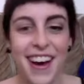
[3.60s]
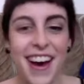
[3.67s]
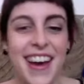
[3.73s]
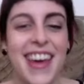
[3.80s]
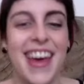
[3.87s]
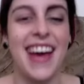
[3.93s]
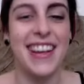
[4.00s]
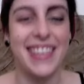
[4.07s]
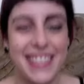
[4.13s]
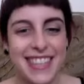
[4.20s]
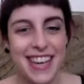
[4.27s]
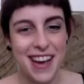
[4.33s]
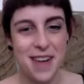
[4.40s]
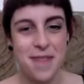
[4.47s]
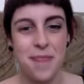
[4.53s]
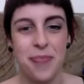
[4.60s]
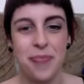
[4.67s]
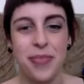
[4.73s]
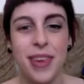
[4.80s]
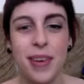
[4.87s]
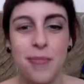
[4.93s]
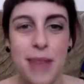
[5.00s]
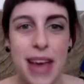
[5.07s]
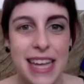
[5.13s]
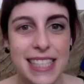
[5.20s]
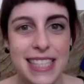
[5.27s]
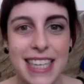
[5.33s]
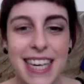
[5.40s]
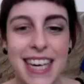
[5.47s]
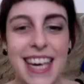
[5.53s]
Hi guys,
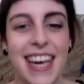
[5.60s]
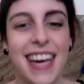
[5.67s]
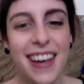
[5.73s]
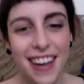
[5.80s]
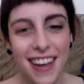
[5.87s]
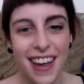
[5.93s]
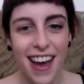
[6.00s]
Mandy here.